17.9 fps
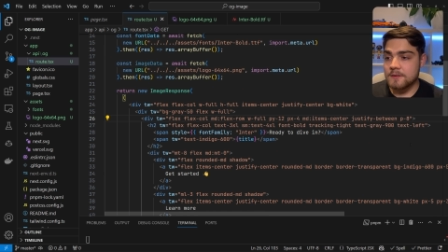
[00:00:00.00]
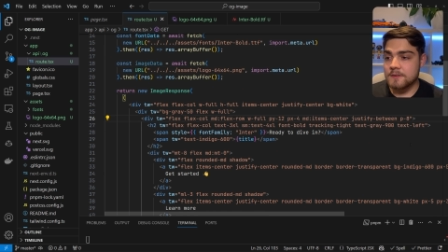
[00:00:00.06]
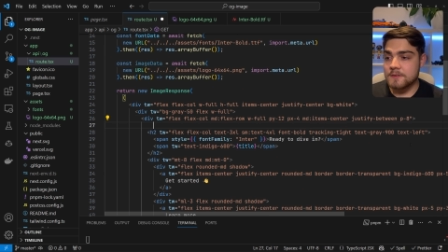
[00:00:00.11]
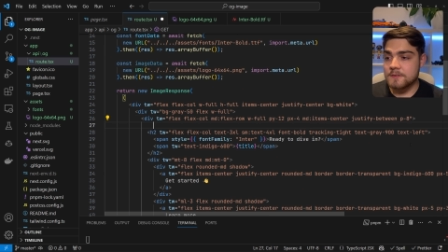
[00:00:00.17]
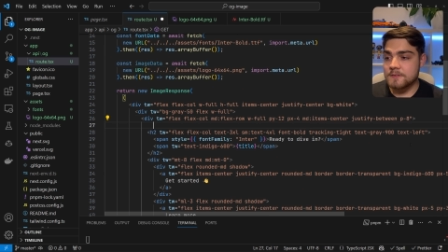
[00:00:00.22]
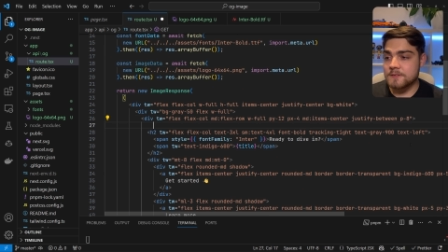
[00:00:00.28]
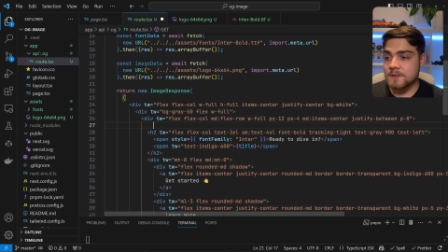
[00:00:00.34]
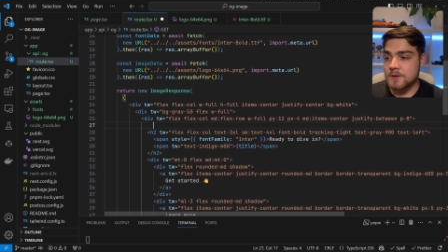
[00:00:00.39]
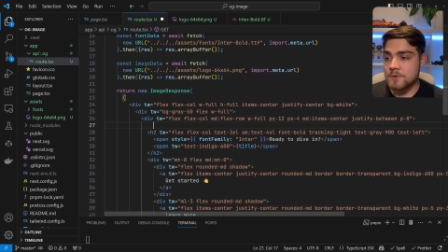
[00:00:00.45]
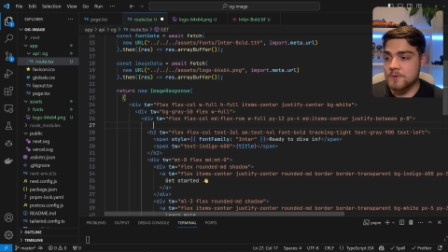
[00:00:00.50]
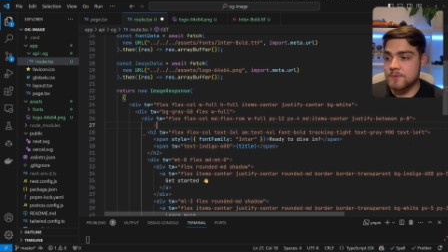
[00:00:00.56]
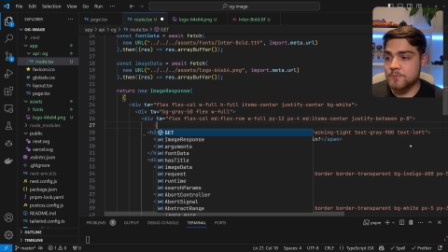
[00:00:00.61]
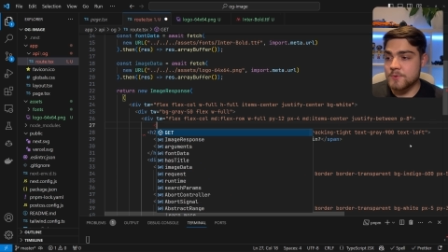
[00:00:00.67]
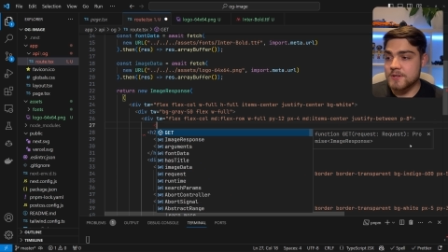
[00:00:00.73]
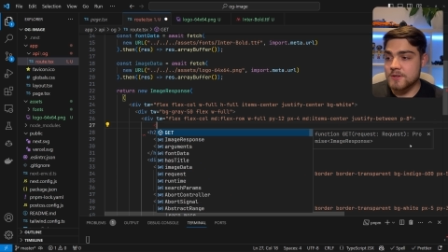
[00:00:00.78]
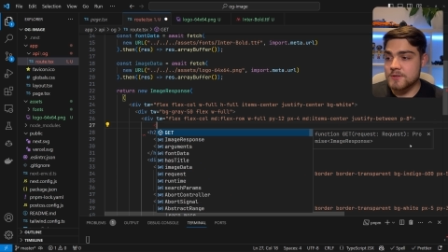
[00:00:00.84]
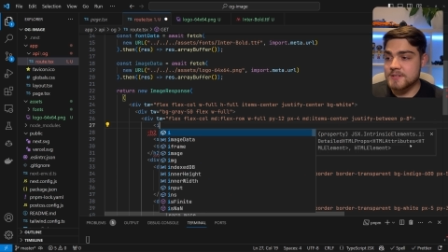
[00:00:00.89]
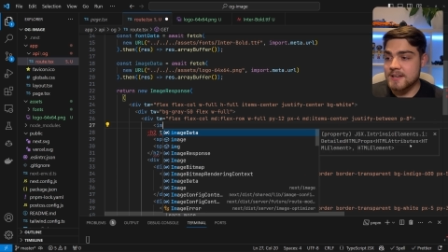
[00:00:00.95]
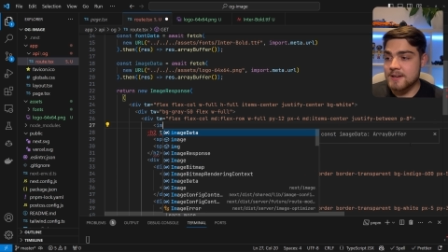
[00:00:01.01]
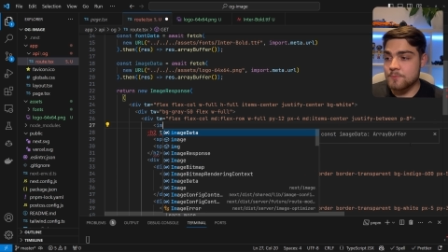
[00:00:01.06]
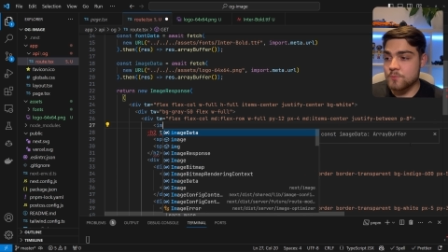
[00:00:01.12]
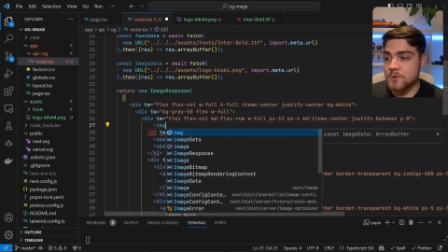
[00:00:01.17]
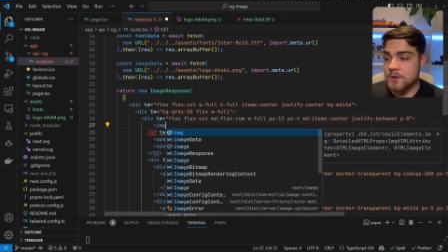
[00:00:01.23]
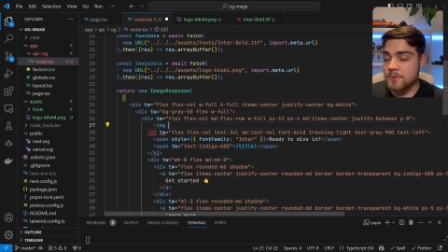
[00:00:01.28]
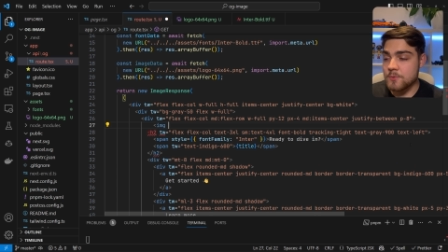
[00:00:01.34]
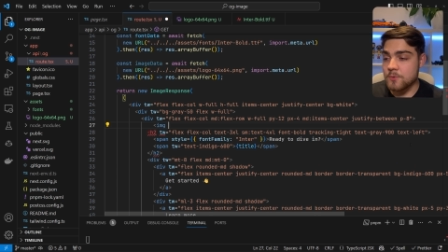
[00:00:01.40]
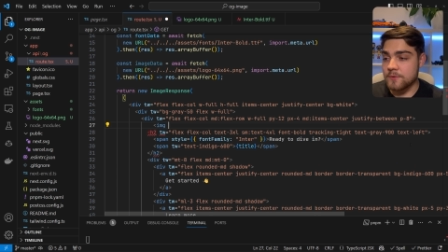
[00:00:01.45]
So if we go down
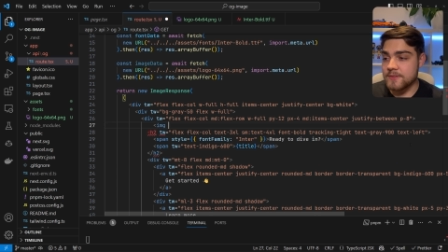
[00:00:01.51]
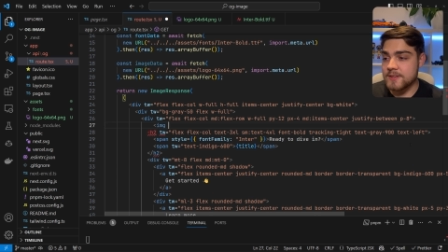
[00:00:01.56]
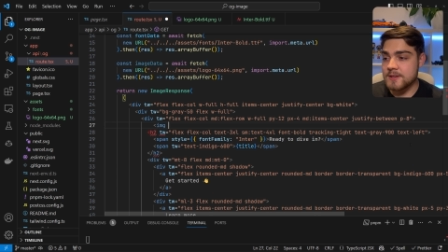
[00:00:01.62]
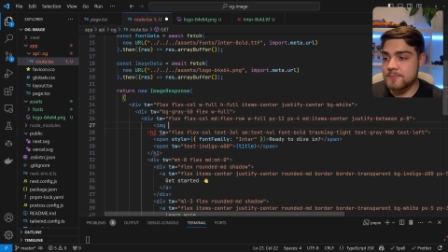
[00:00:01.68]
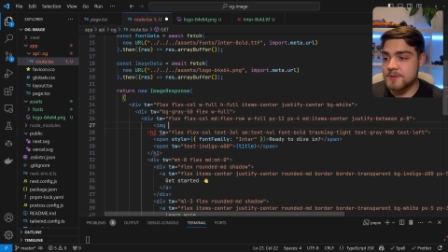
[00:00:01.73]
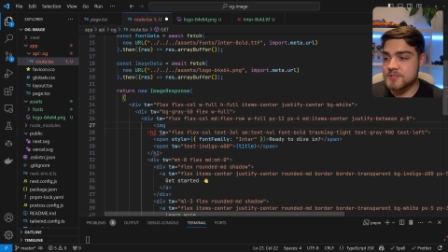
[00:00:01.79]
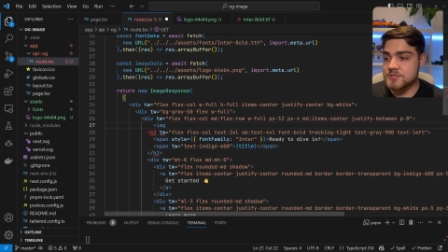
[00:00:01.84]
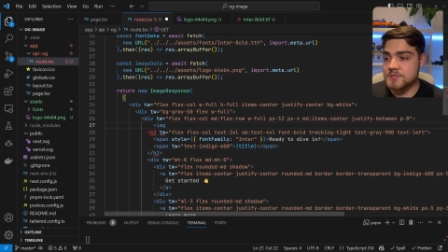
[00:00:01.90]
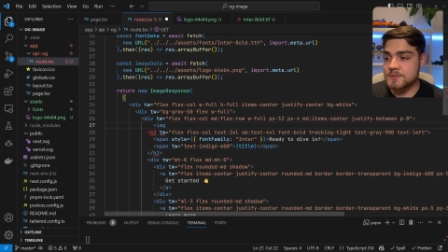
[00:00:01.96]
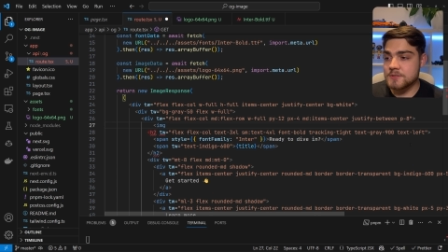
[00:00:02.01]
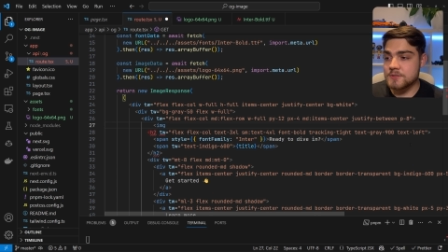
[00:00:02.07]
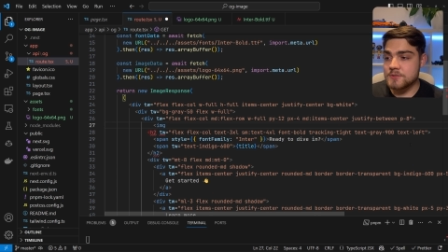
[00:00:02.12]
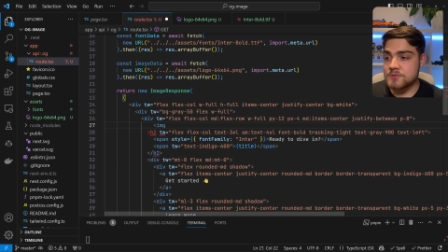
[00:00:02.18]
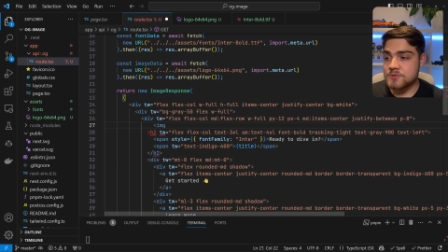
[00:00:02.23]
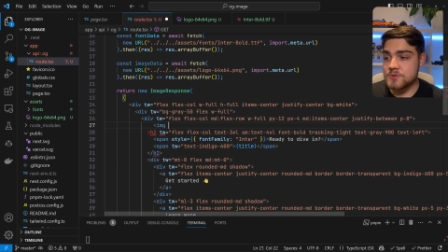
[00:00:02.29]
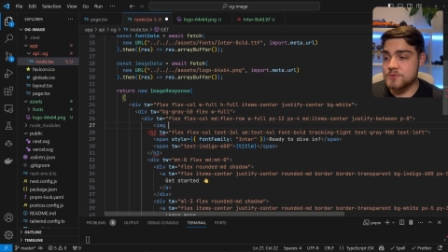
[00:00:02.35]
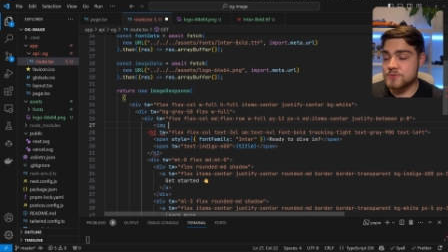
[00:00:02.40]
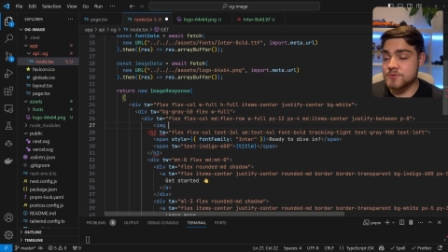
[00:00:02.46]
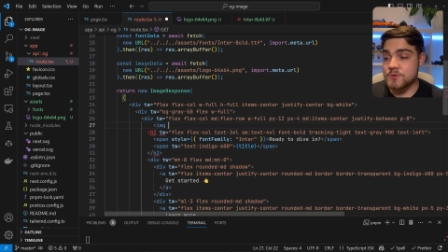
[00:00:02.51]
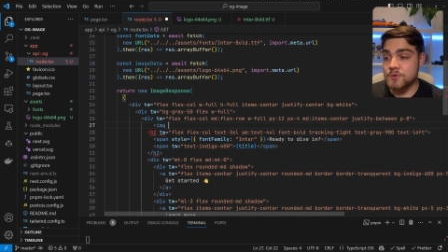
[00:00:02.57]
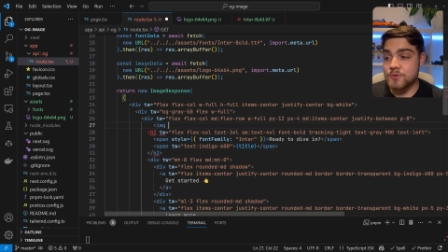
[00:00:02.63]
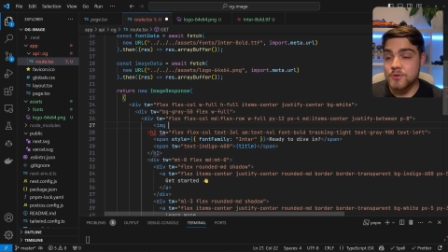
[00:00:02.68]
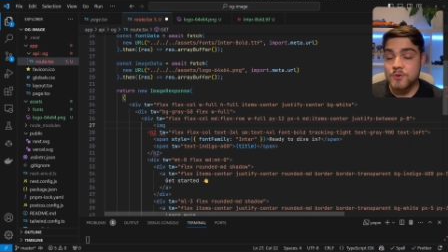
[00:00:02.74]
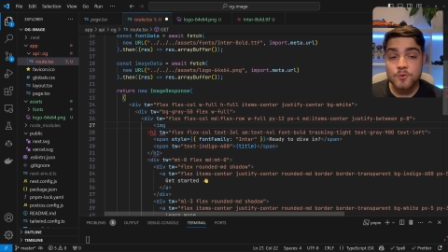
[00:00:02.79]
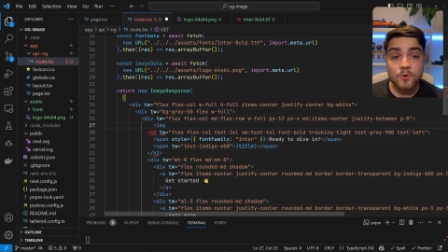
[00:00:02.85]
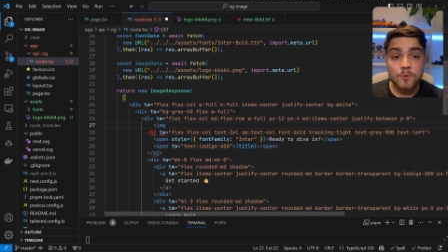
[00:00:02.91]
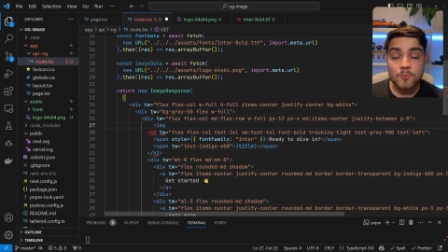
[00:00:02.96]
where we want the image, use the
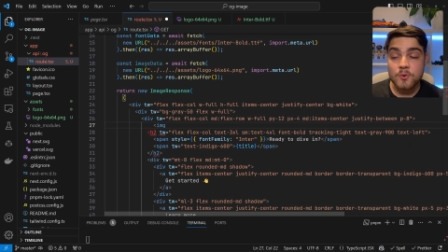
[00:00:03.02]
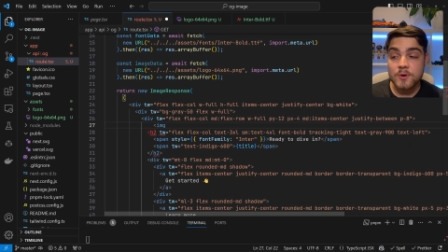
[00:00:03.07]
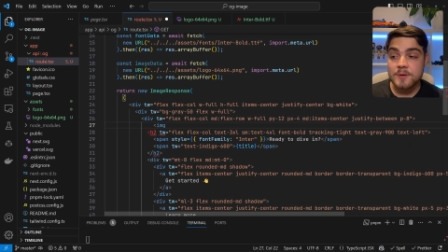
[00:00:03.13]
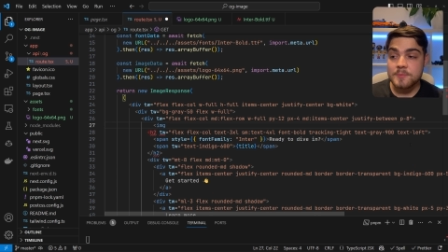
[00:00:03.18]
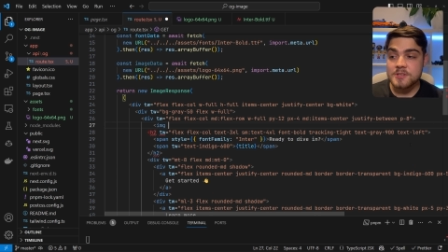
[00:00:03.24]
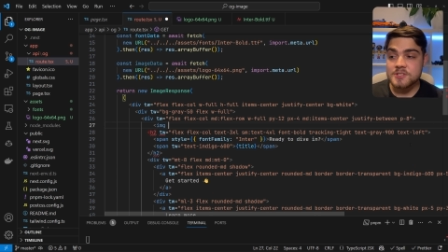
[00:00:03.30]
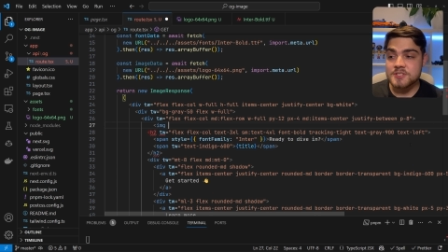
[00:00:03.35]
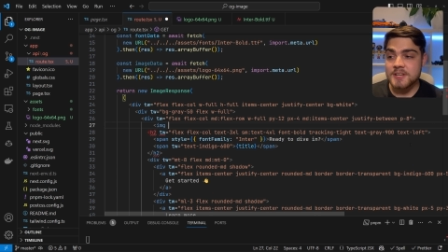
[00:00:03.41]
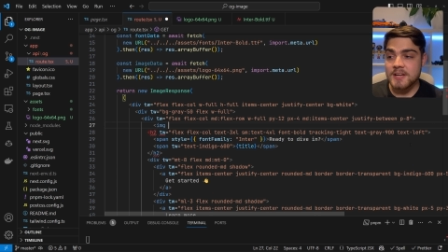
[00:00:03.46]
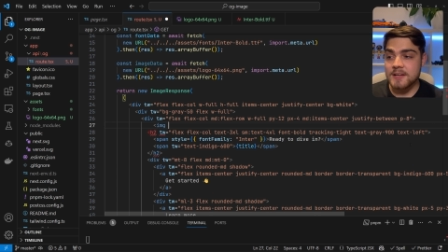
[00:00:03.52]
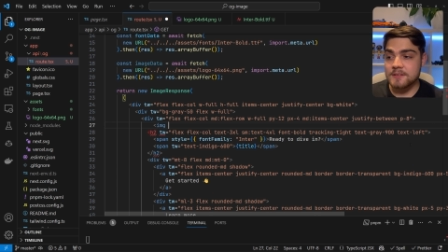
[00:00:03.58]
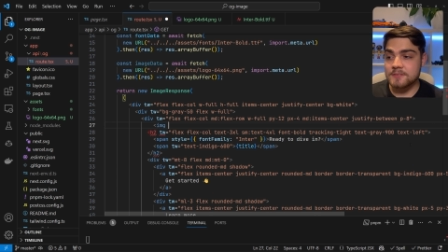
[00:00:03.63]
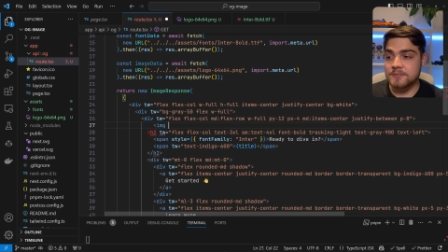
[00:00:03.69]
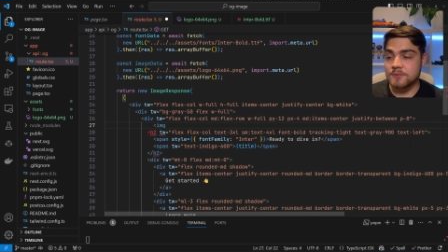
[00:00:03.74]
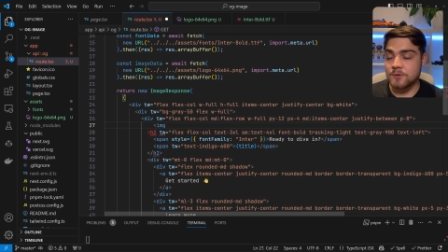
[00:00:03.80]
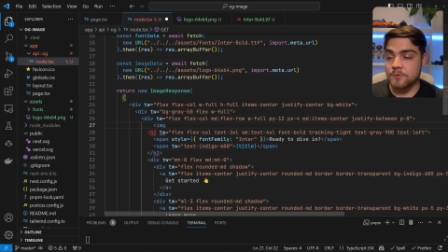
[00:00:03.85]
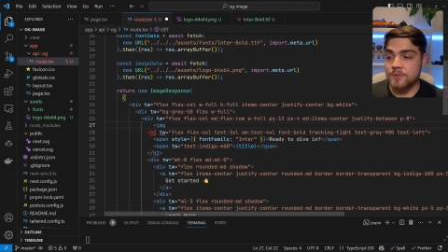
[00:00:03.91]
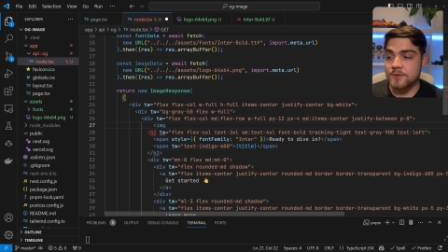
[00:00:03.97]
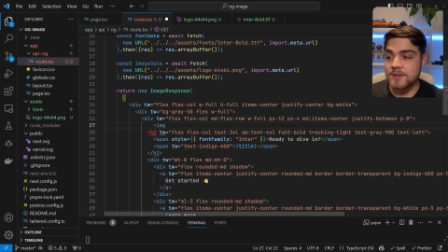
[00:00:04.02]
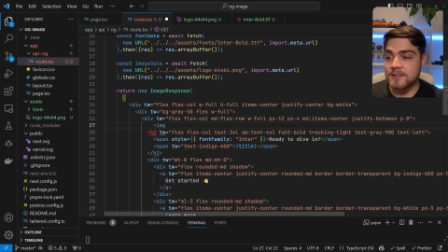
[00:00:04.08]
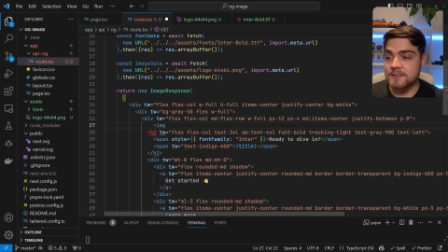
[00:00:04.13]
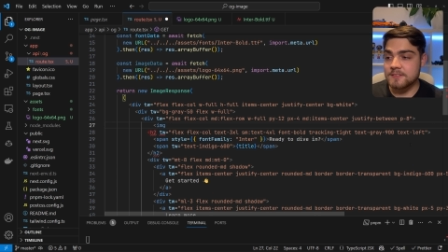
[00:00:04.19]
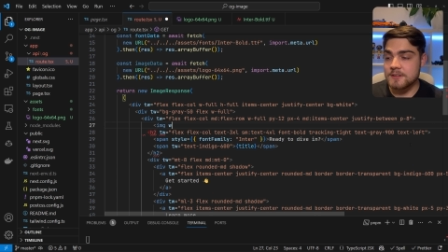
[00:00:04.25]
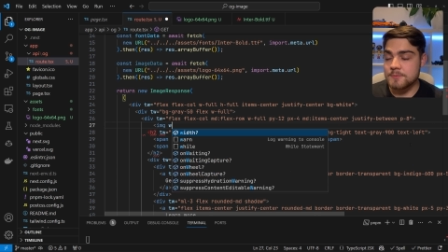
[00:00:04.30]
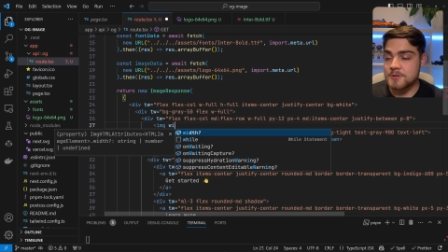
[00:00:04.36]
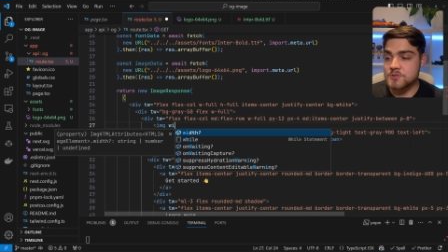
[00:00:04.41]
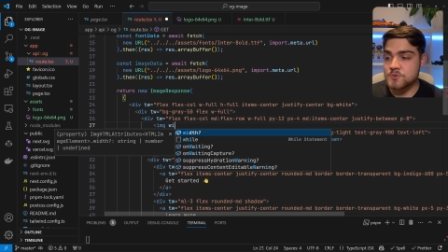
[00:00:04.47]
normal image tags, not the
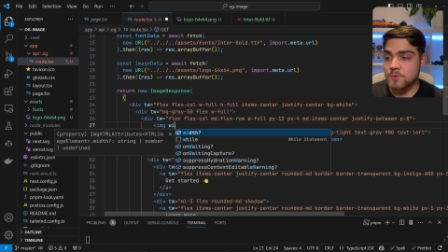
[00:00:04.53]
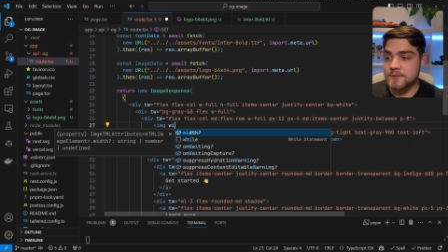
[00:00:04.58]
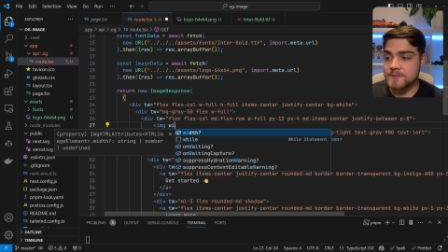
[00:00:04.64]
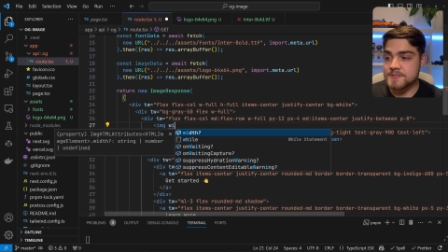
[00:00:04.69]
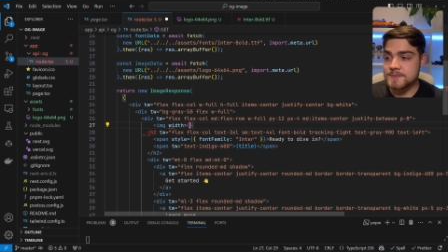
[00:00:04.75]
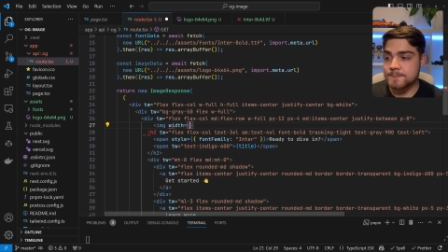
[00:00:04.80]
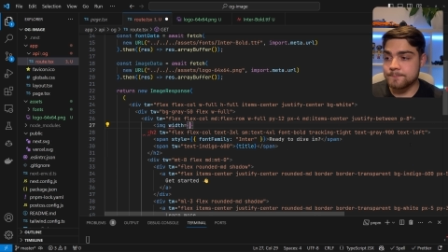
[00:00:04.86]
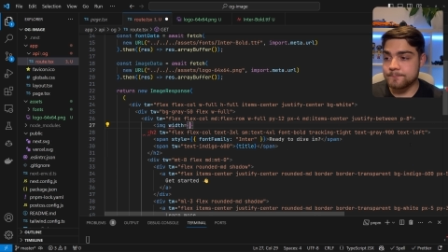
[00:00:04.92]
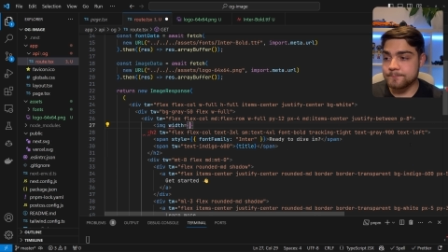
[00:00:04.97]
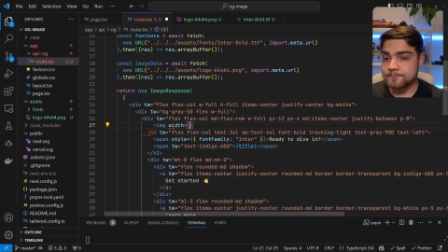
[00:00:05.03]
next image ones.